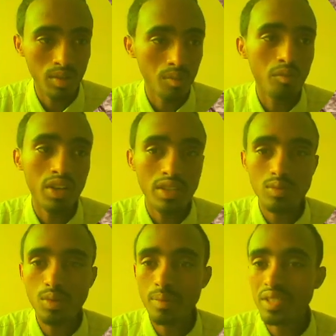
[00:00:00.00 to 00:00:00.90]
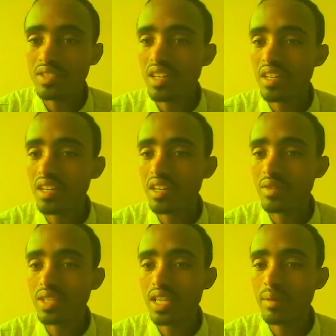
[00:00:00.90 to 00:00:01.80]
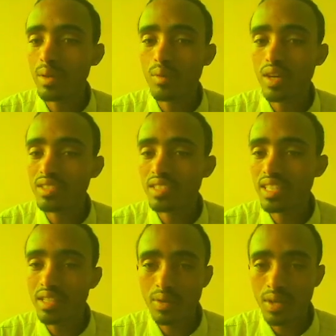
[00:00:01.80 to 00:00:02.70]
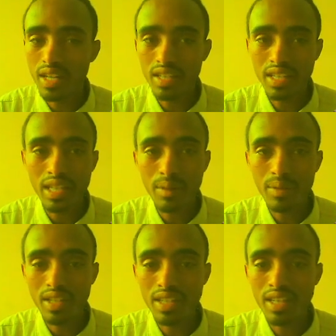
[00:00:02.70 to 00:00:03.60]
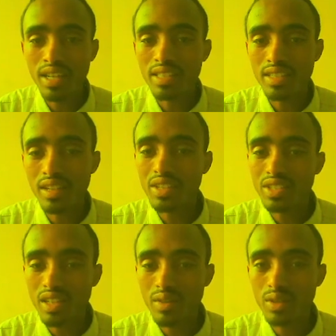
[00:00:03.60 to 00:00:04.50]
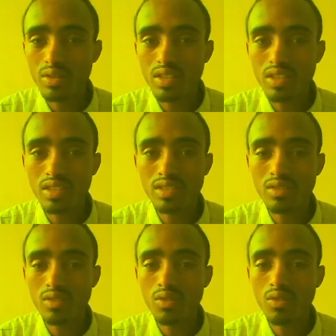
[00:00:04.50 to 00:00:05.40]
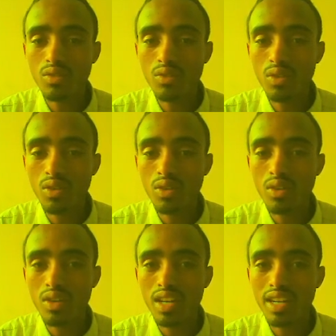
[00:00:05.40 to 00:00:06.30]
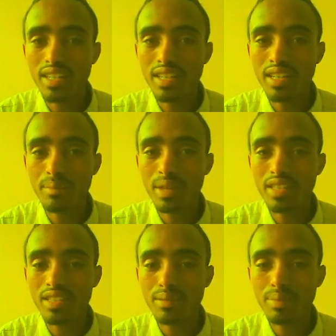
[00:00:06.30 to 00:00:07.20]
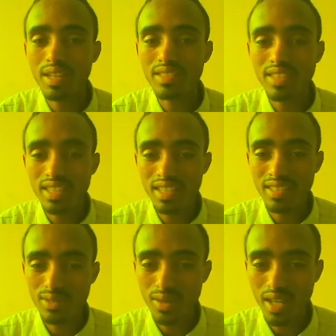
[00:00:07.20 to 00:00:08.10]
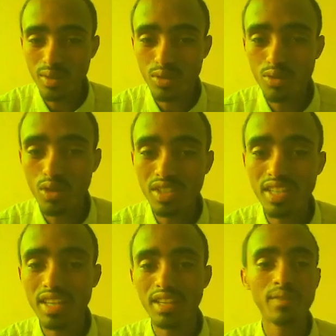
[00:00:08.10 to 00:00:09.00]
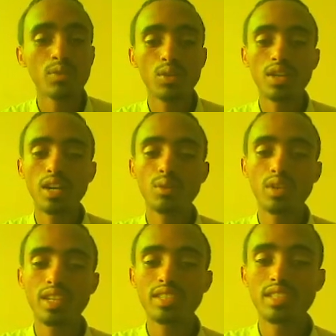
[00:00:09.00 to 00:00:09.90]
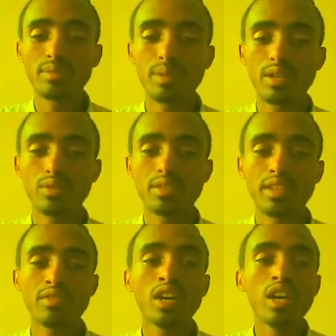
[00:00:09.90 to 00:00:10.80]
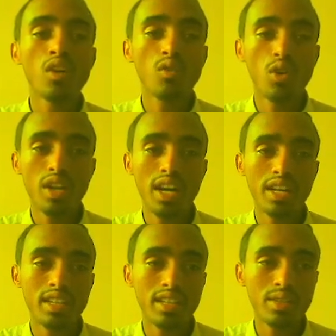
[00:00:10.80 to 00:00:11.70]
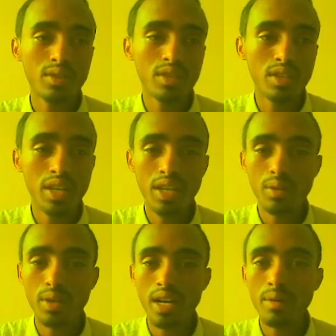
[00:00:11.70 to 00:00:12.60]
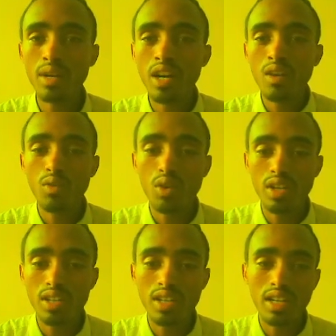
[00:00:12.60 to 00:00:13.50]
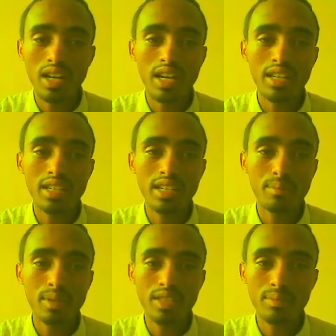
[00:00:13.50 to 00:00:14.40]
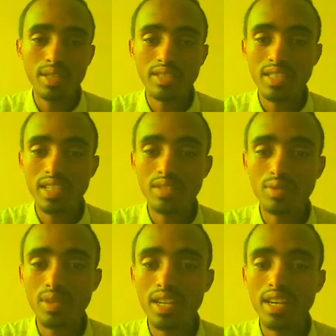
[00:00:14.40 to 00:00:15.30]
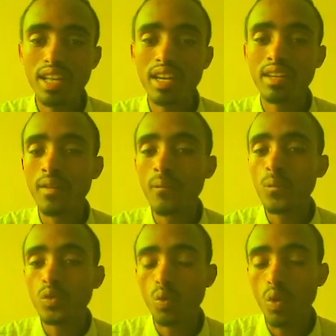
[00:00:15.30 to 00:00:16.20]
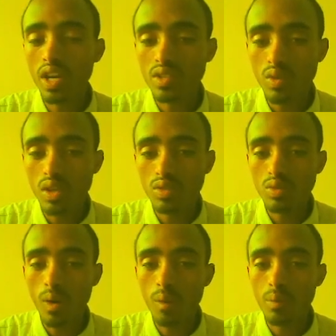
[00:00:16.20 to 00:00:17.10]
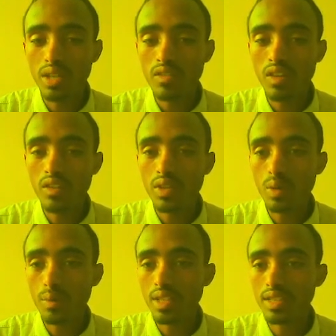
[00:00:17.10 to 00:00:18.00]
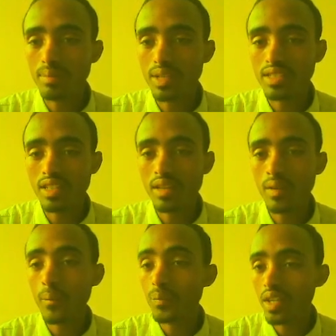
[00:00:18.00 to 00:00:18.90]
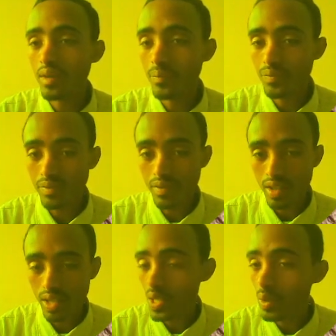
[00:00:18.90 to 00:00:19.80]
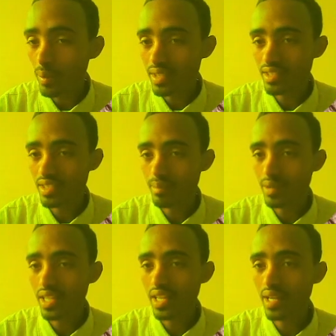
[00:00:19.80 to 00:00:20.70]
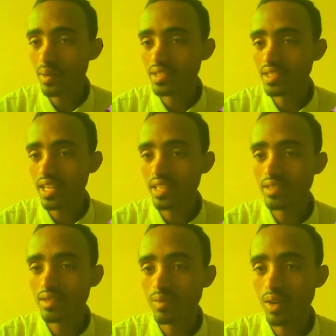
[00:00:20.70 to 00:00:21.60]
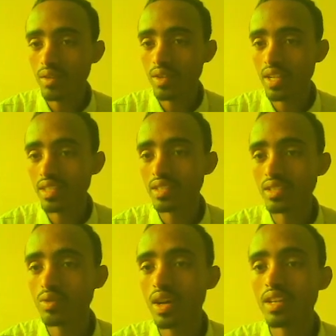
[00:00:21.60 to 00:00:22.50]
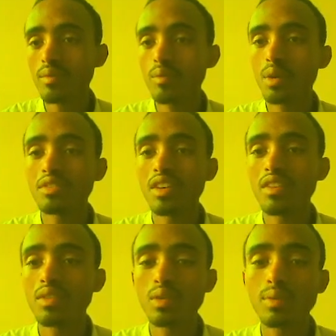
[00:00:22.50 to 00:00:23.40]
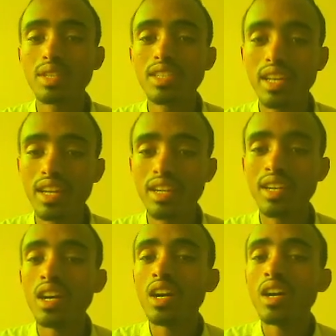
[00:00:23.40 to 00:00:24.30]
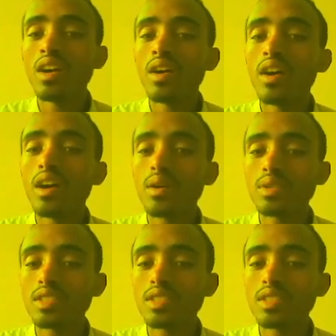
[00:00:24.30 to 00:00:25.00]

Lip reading: first we must know the given quantity. We are given the initial velocity is 400 meters per second square, not 14 here. You can correct it by yourself. 400 here we have 400 meters per second square, and y is equal to 1.5 kilometers per kilometer. Simply here is height is 1.5 kilometers, and which